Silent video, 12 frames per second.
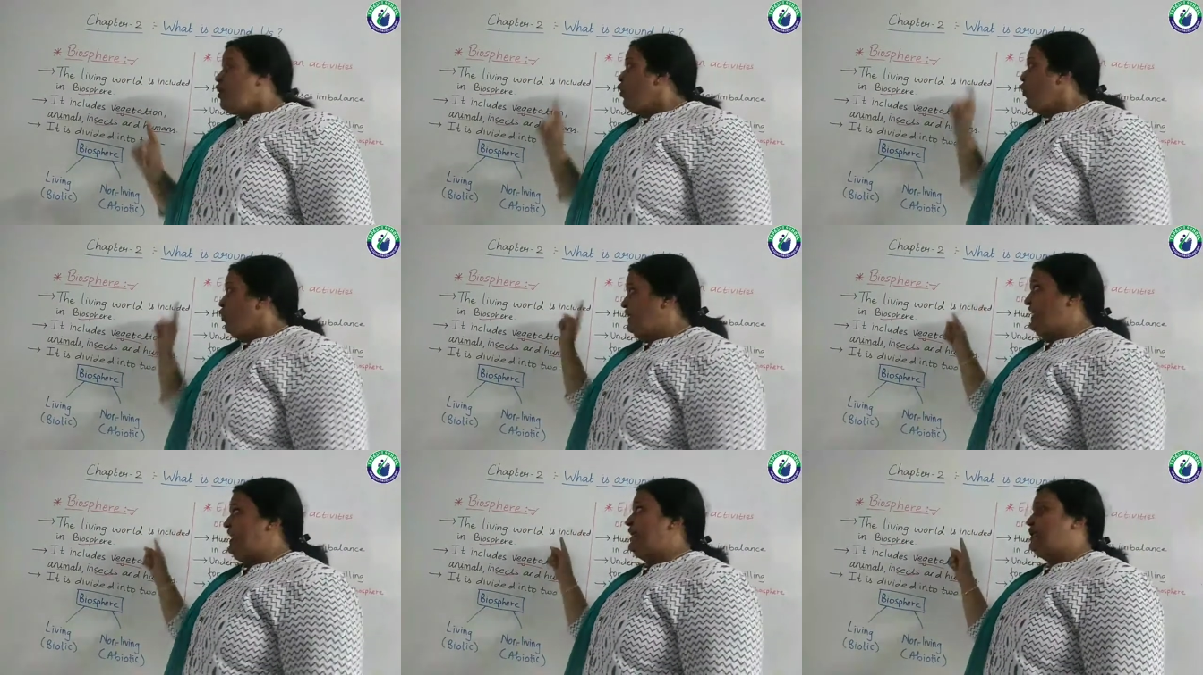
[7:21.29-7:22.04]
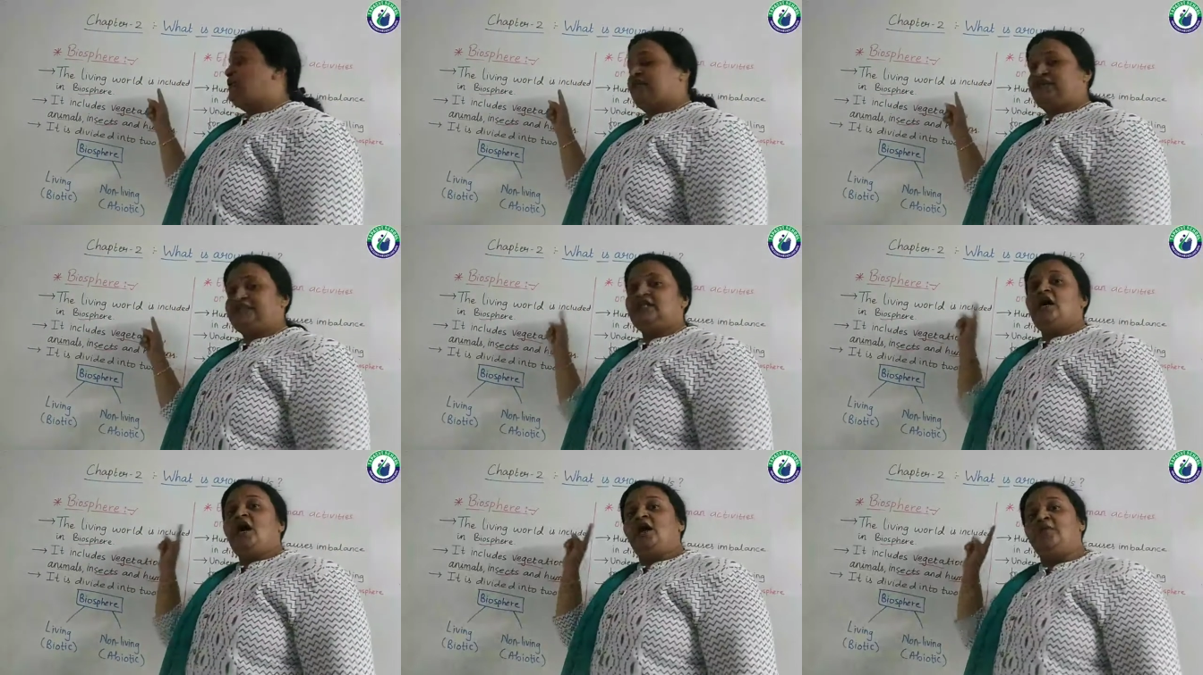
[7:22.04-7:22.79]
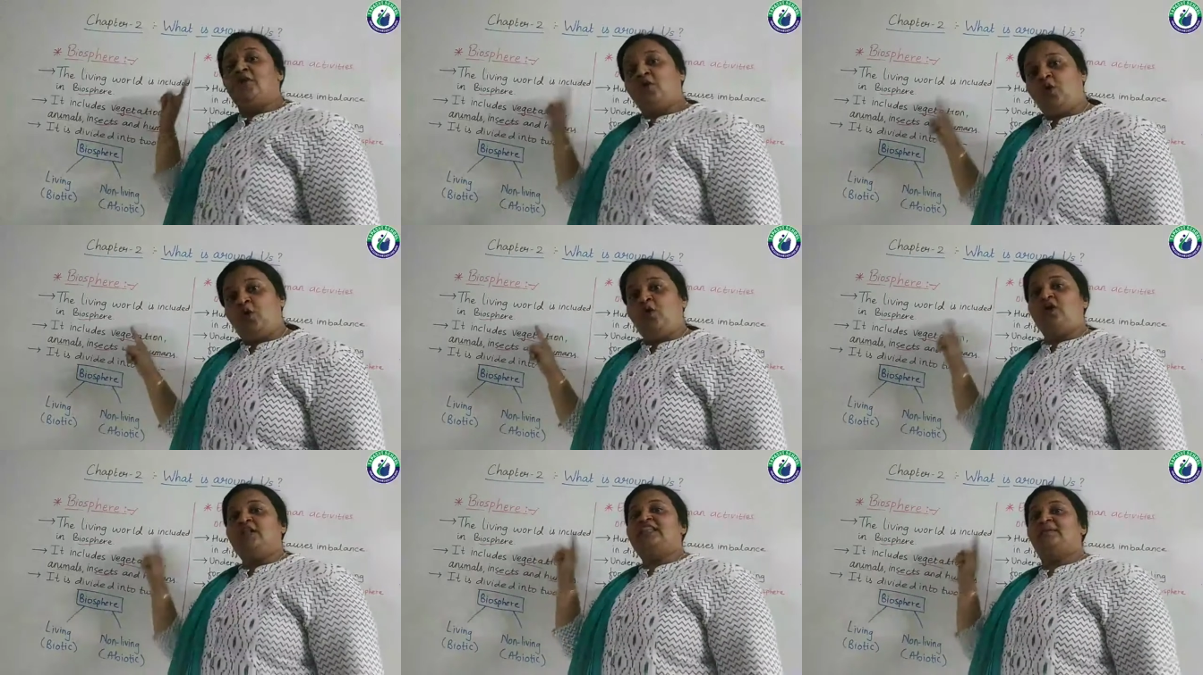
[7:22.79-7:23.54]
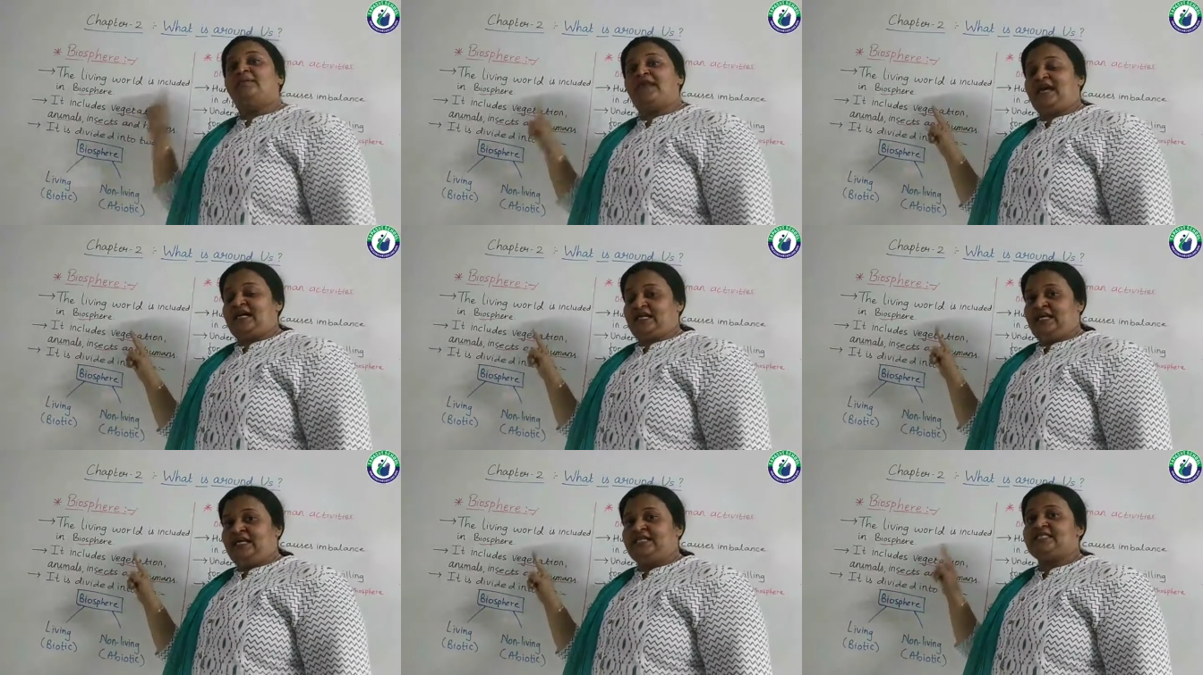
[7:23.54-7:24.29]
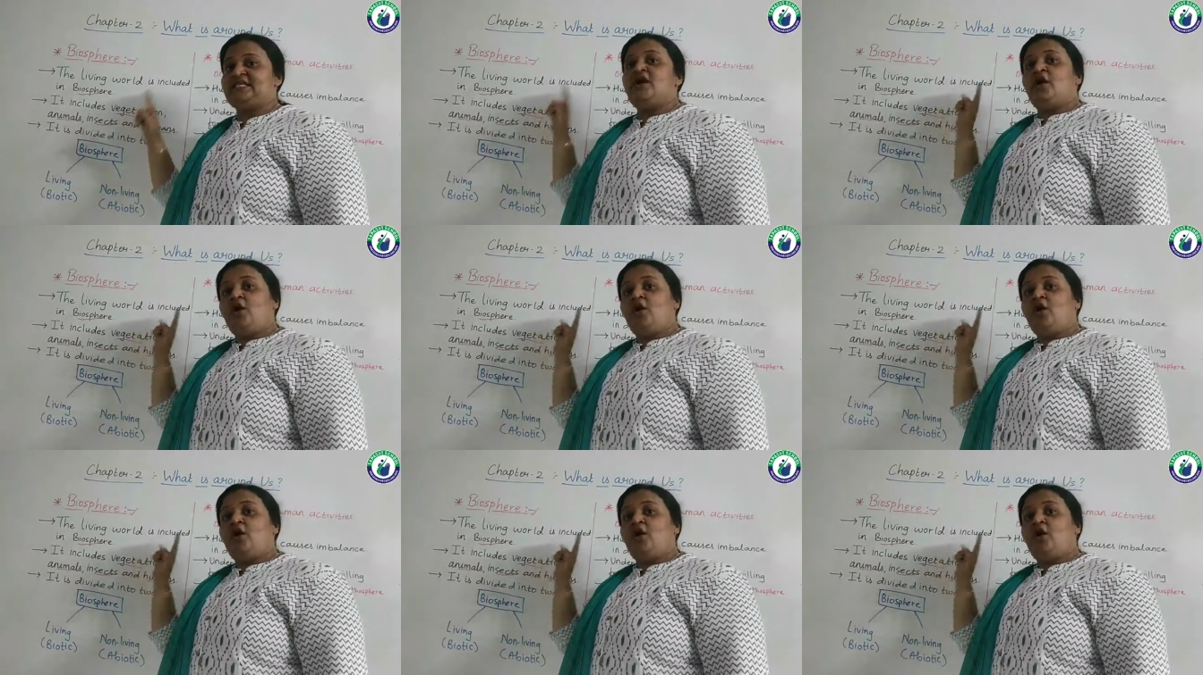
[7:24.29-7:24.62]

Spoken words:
Only earth among all the planets